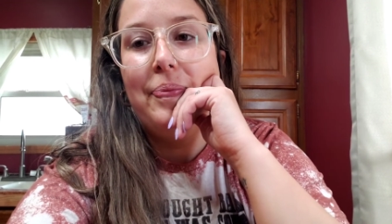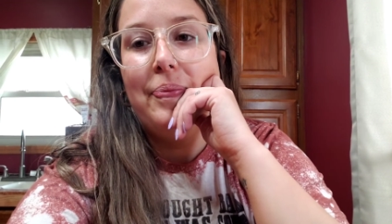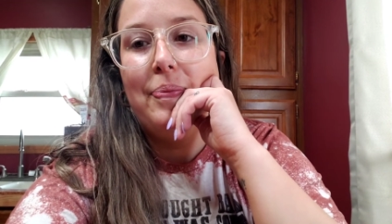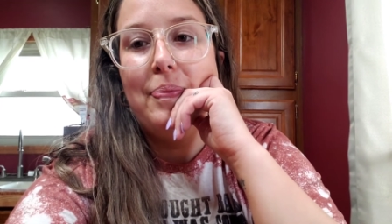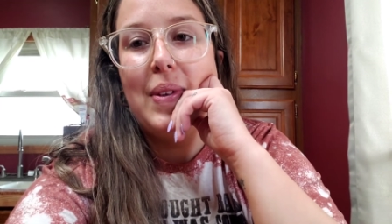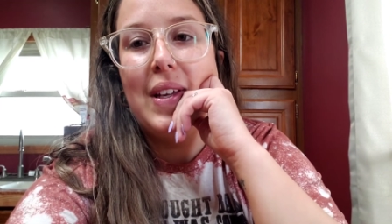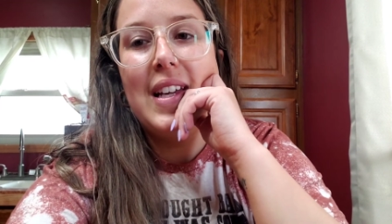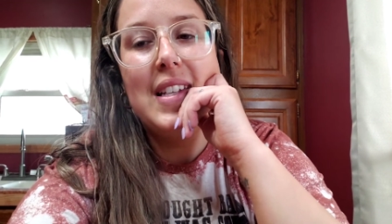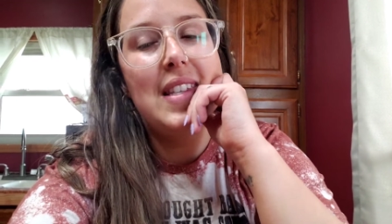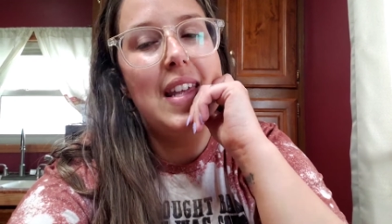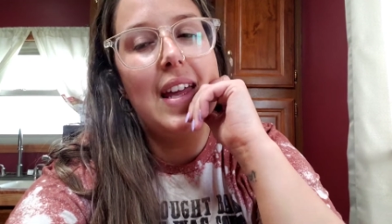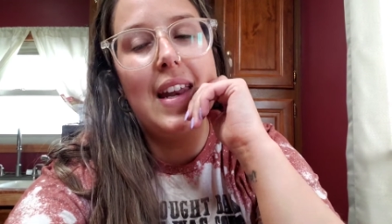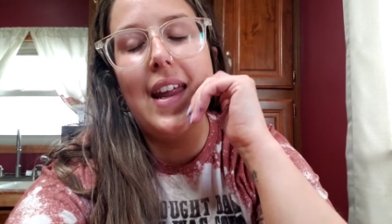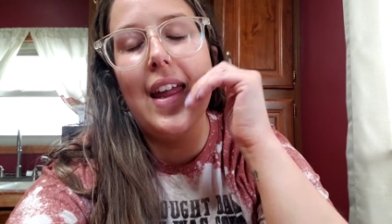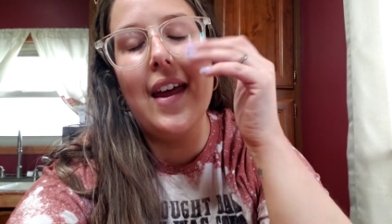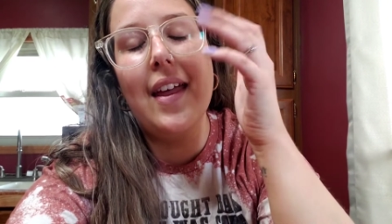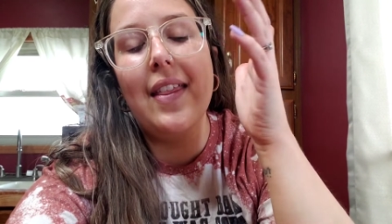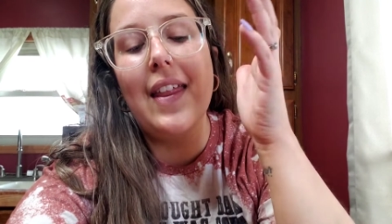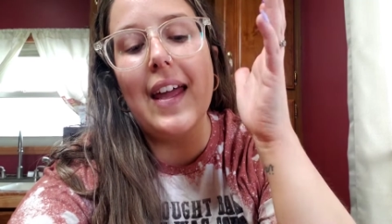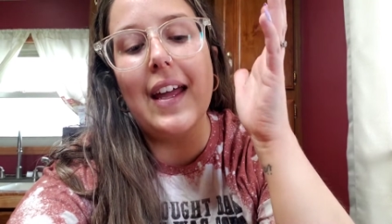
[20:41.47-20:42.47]
because I, I
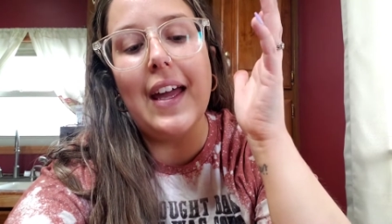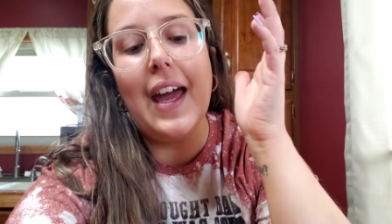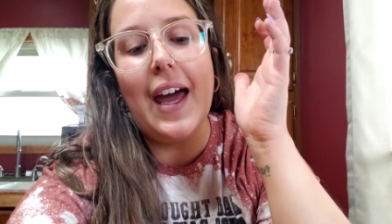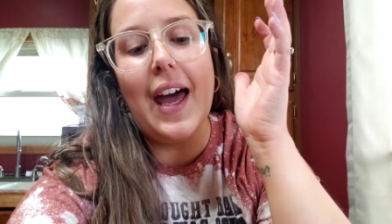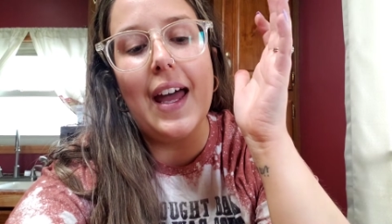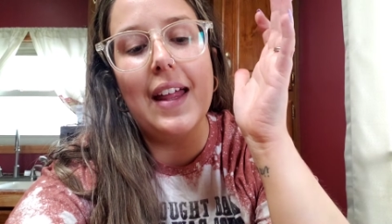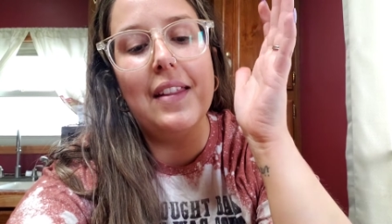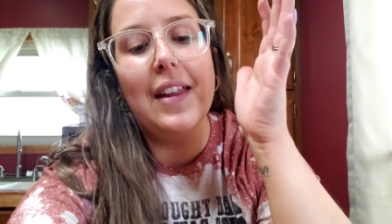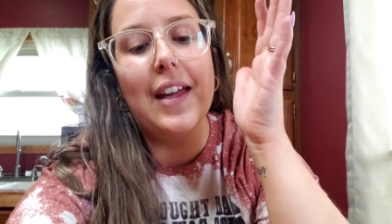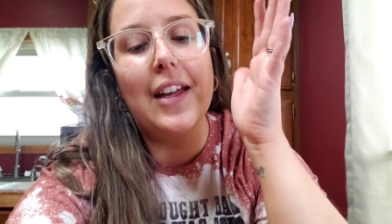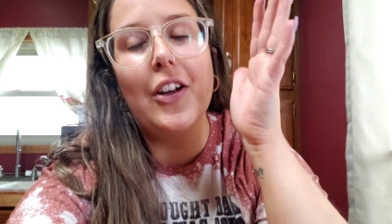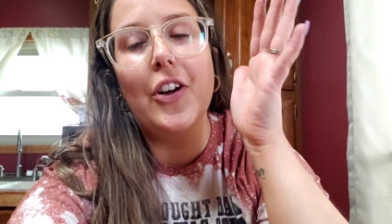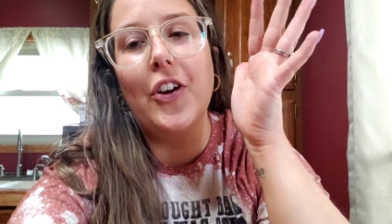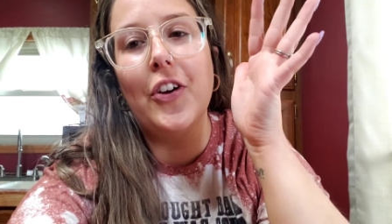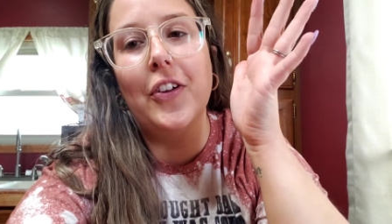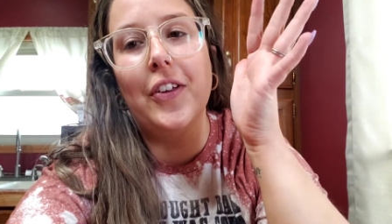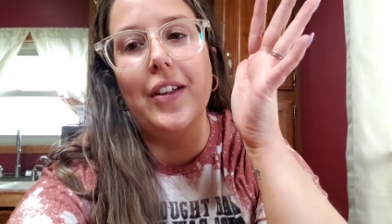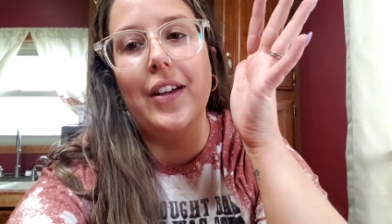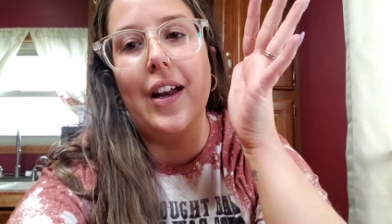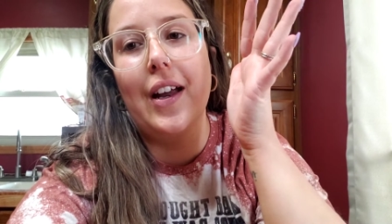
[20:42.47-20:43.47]
like I like
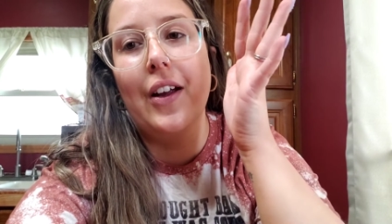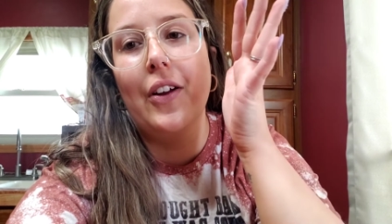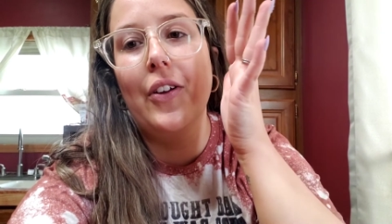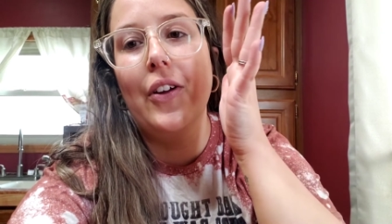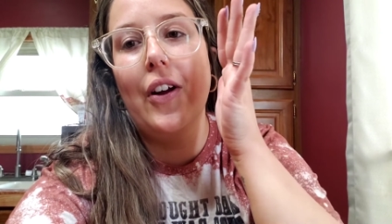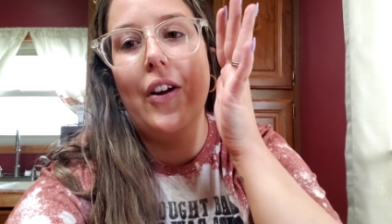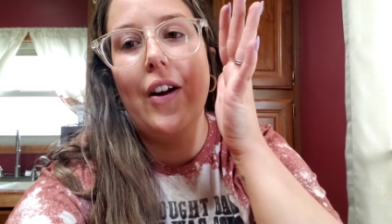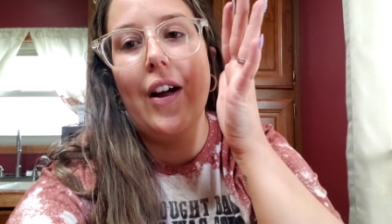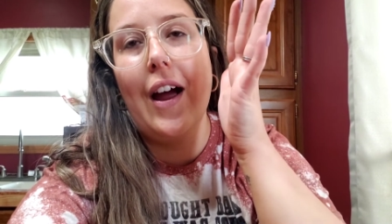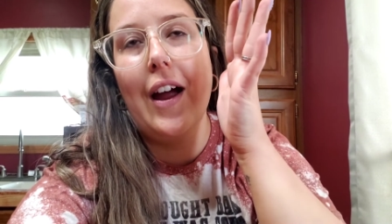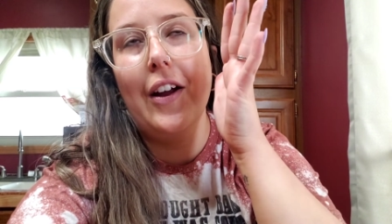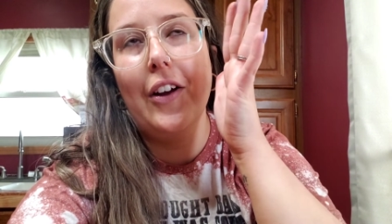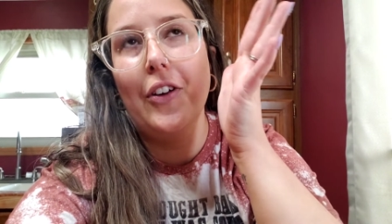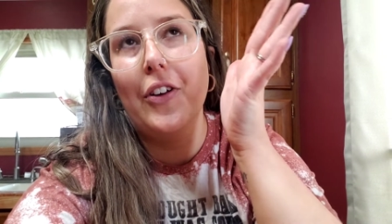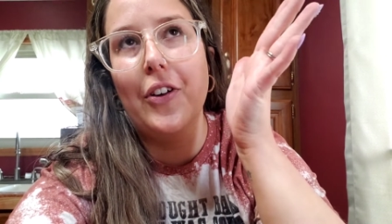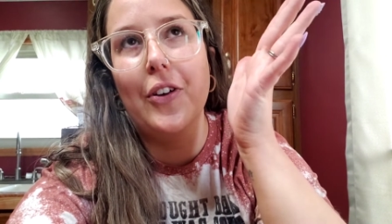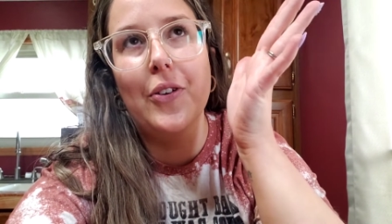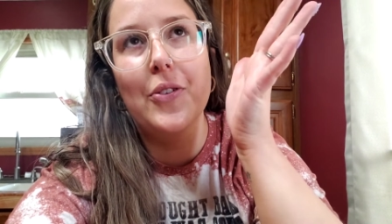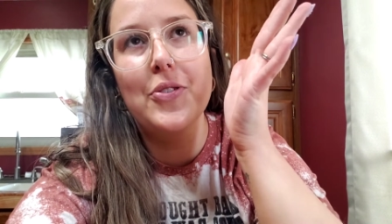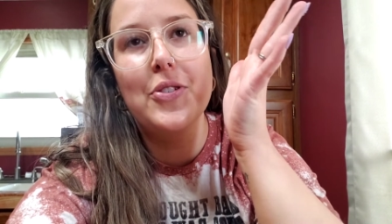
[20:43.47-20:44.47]
curling iron, iron
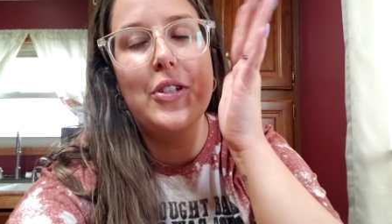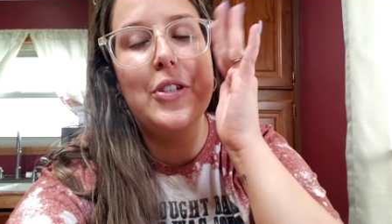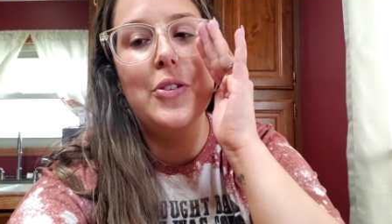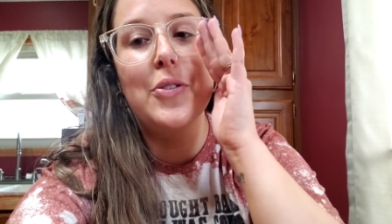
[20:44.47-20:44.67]
curls too.